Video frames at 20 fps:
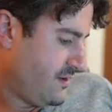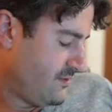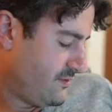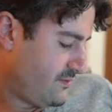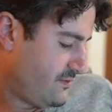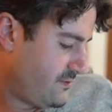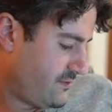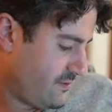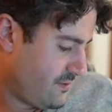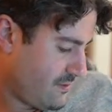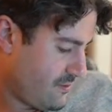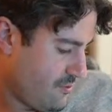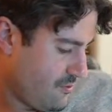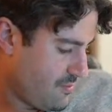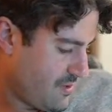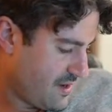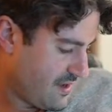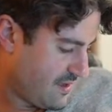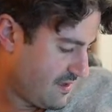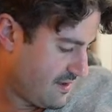of slow,
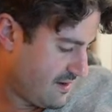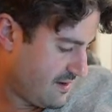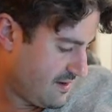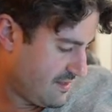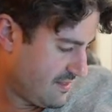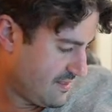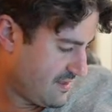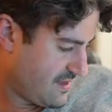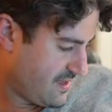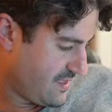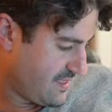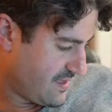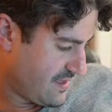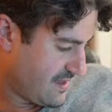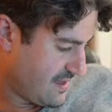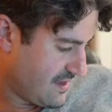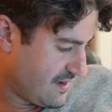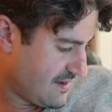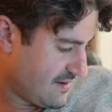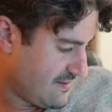but I kind of like
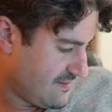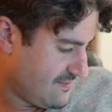that.